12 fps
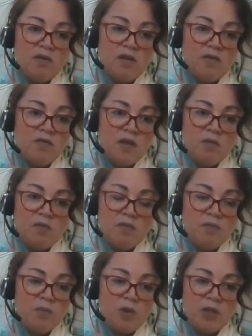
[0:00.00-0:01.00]
governing
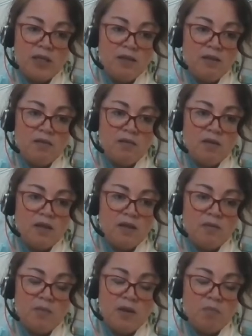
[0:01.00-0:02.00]
body
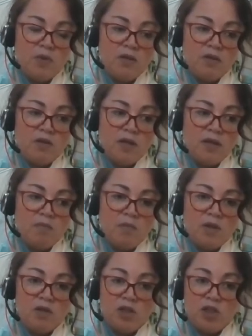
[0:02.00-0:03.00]
members,
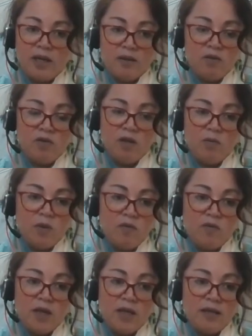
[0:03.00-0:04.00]
a chat through with the
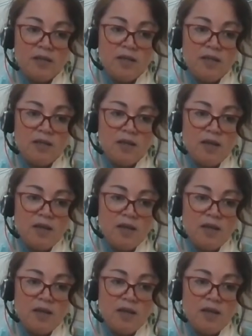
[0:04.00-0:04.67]
finances.